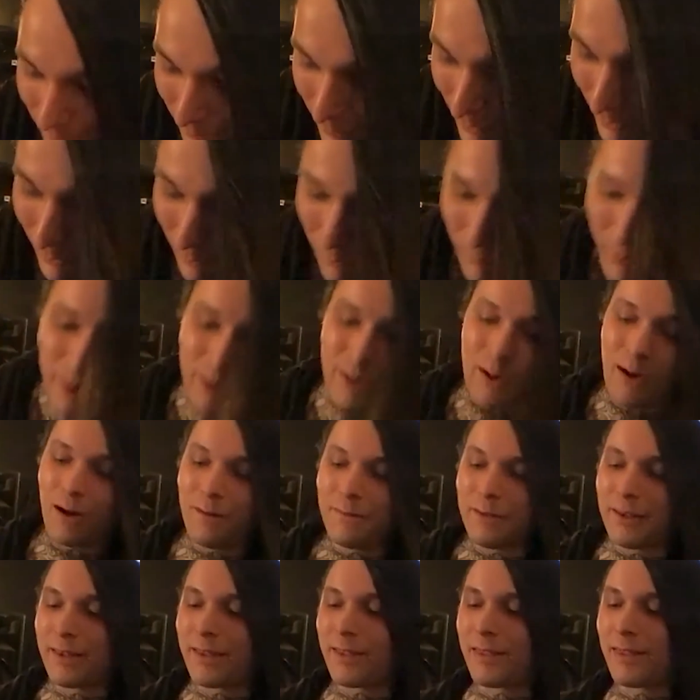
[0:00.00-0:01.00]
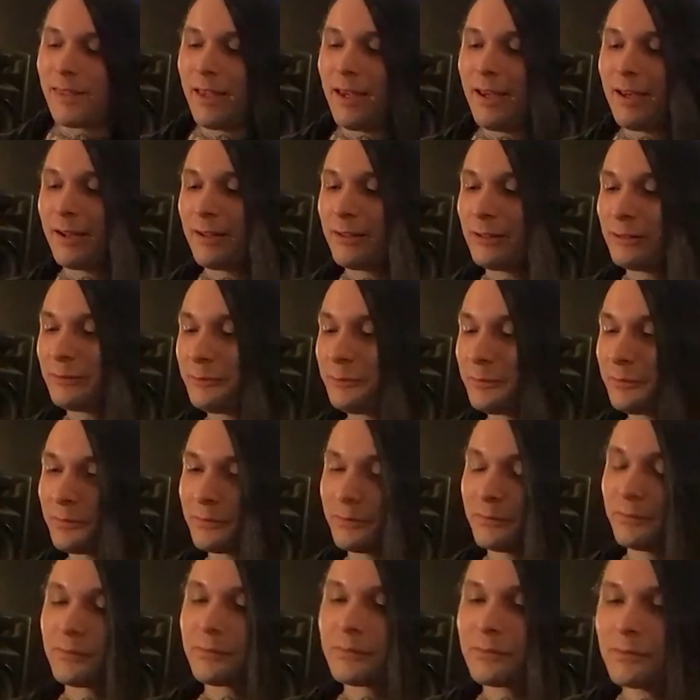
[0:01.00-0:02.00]
with the COVID thing,
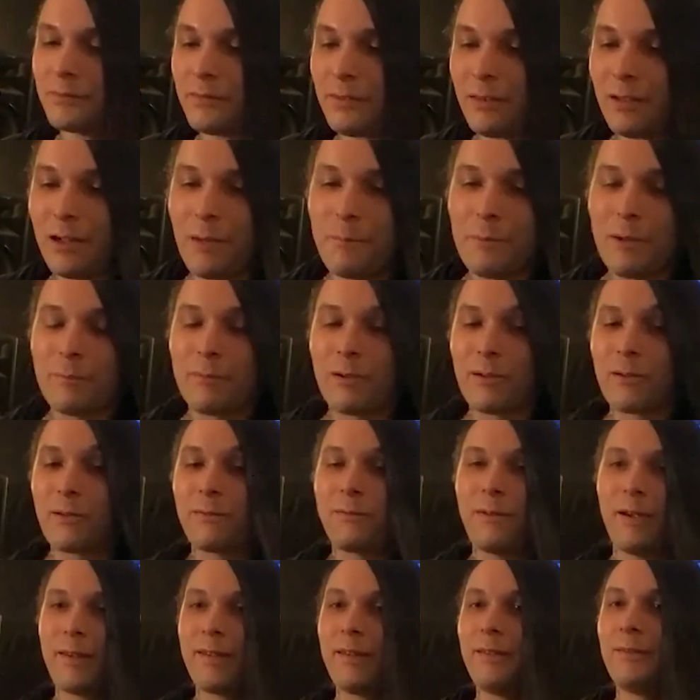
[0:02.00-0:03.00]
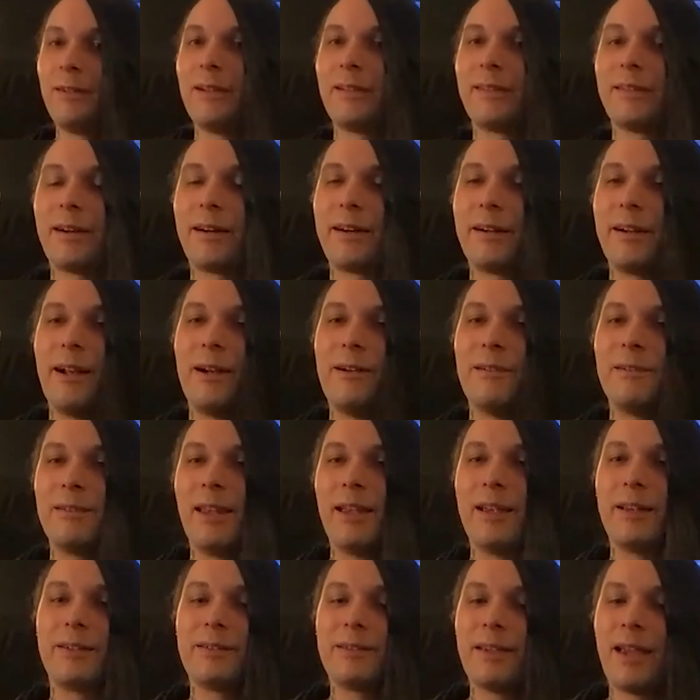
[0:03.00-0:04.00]
I mean, most festivals are now
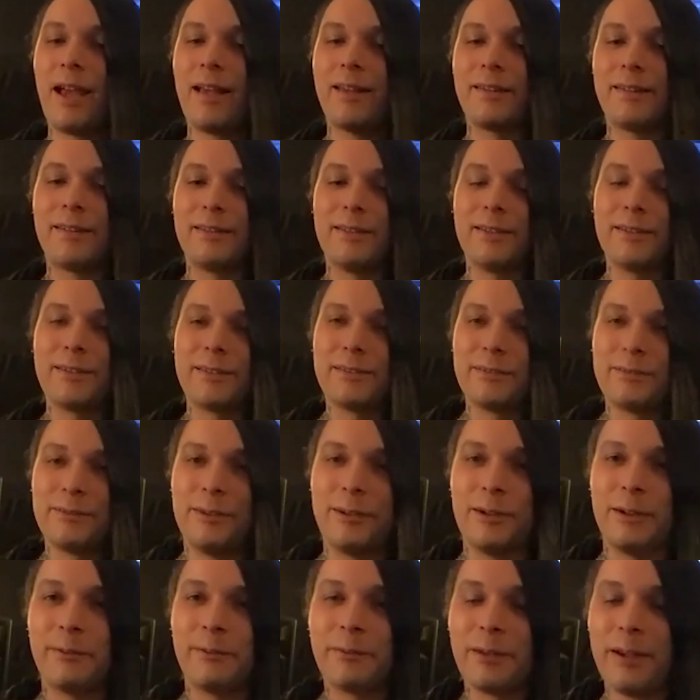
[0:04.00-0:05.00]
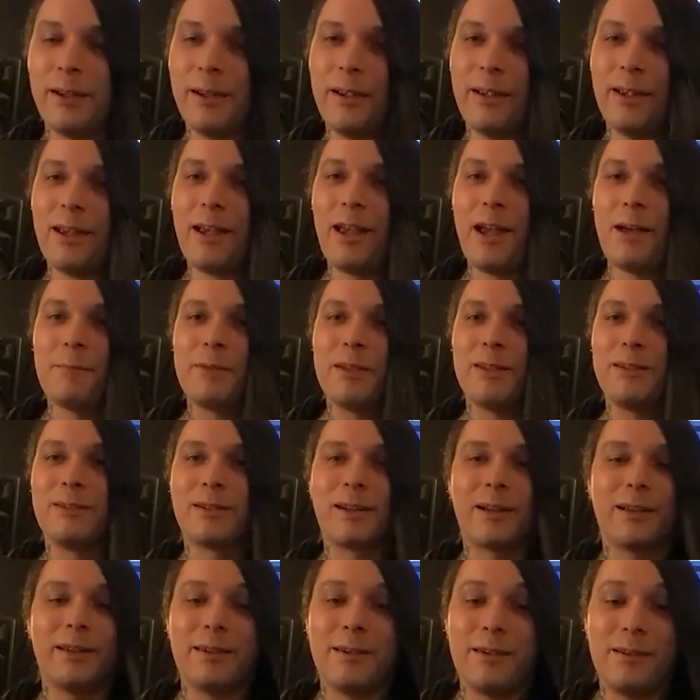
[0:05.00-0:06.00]
like canceled. You know, I mean, you
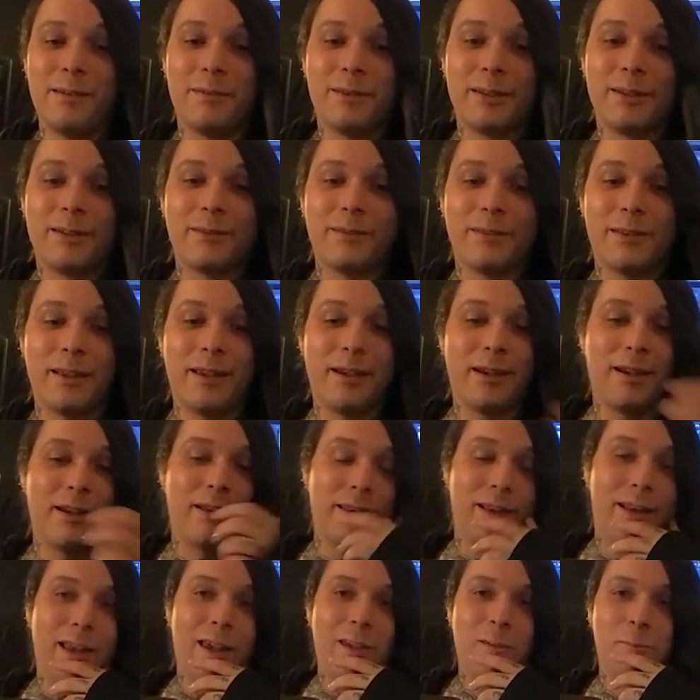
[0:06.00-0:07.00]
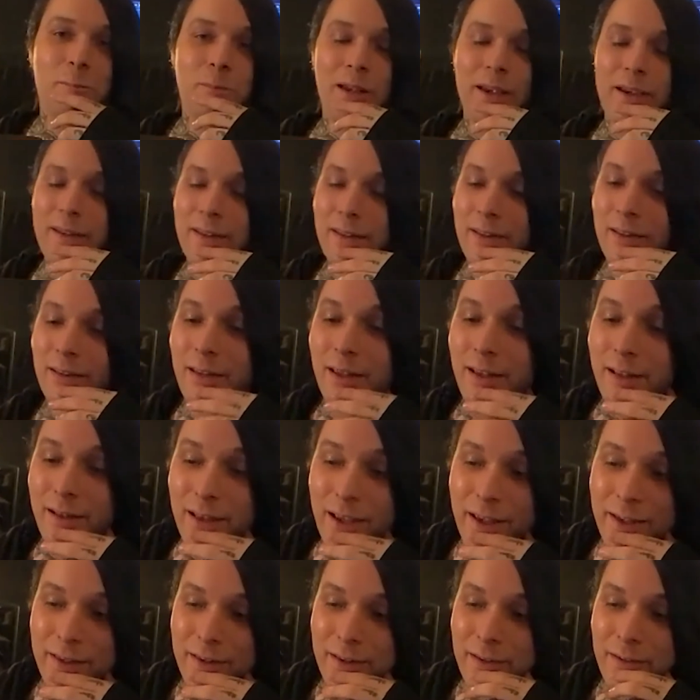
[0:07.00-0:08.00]
can even the last
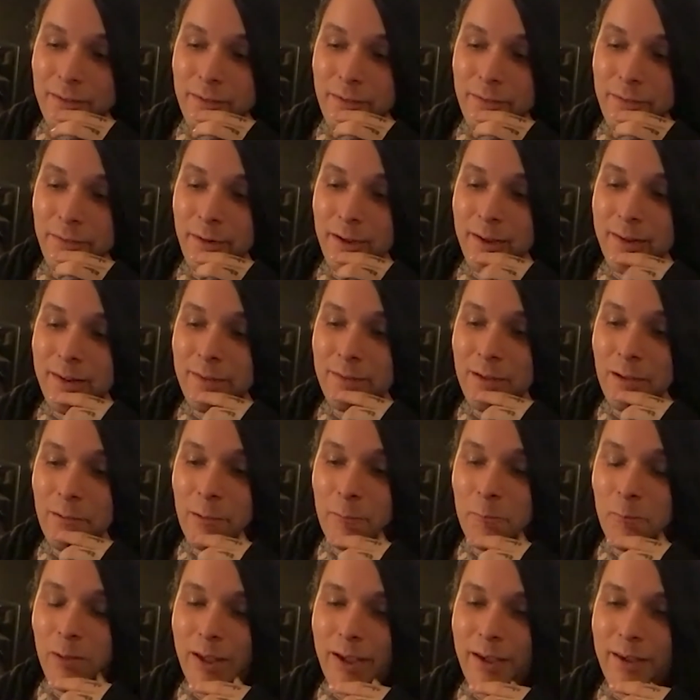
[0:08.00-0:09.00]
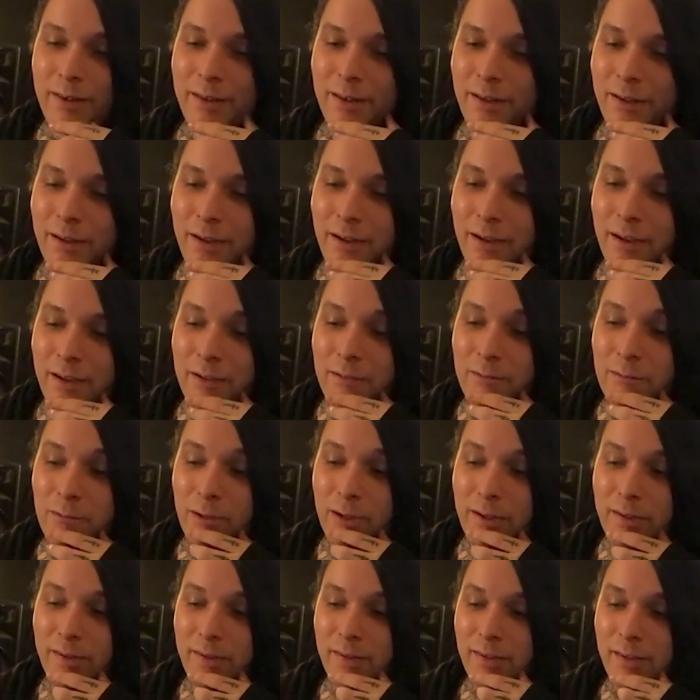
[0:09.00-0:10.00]
festival we played, it
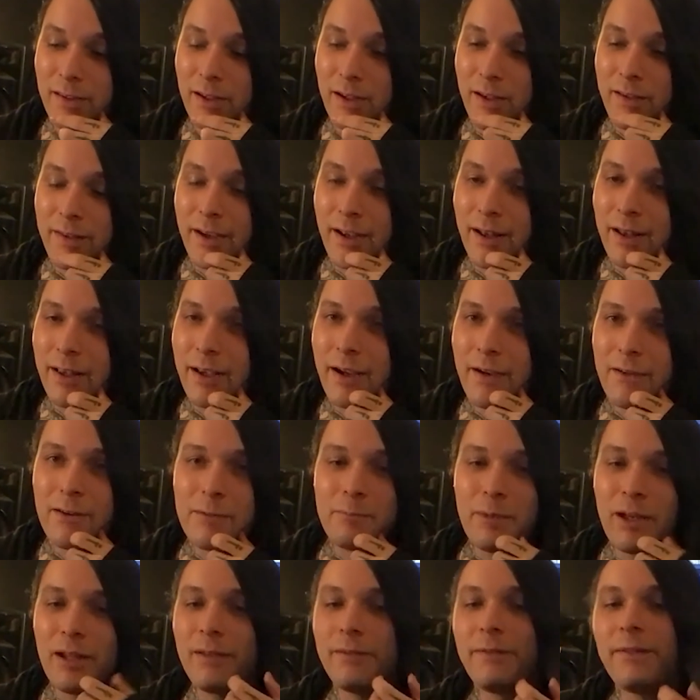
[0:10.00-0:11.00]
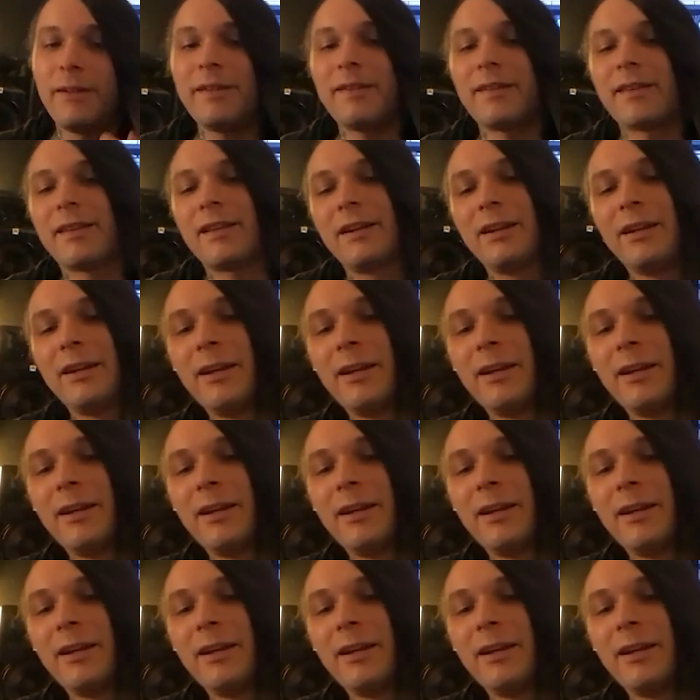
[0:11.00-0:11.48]
was the Hell and Heaven Metal Fest,